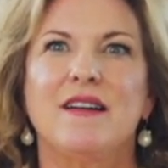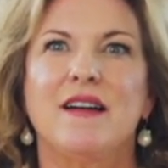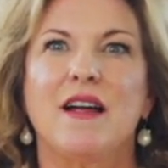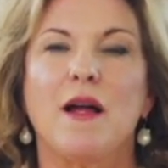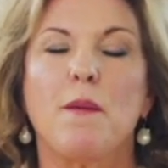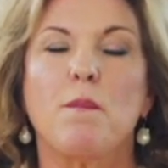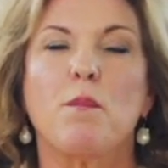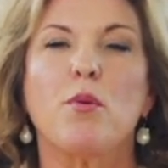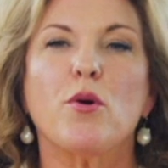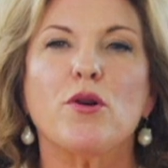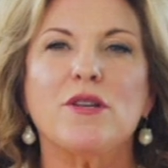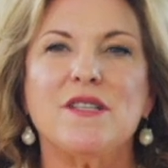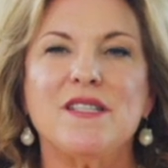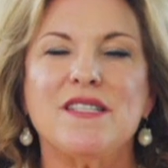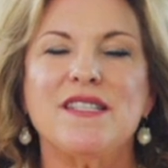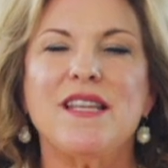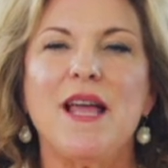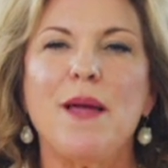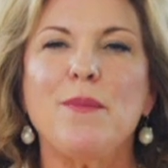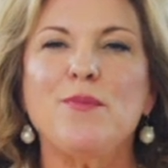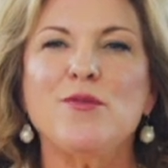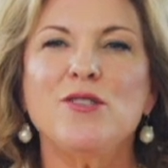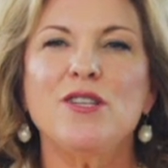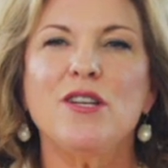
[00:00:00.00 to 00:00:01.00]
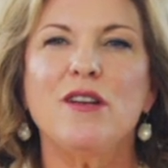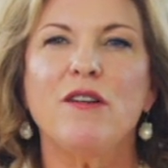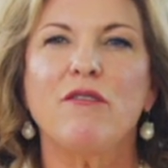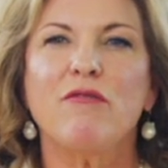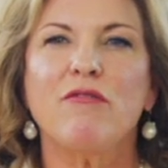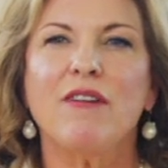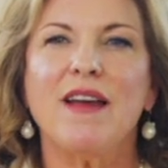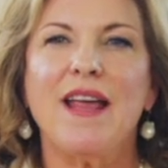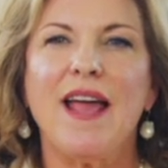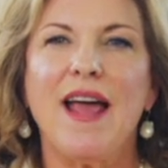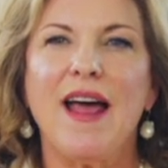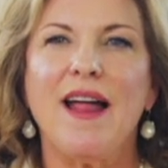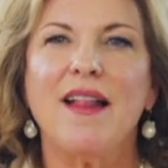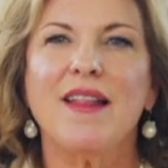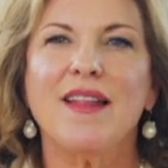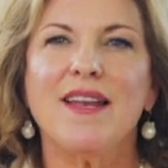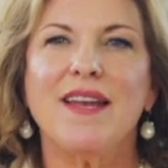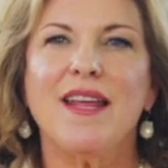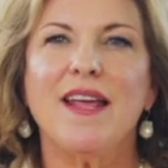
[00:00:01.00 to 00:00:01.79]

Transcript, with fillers: Perception of reality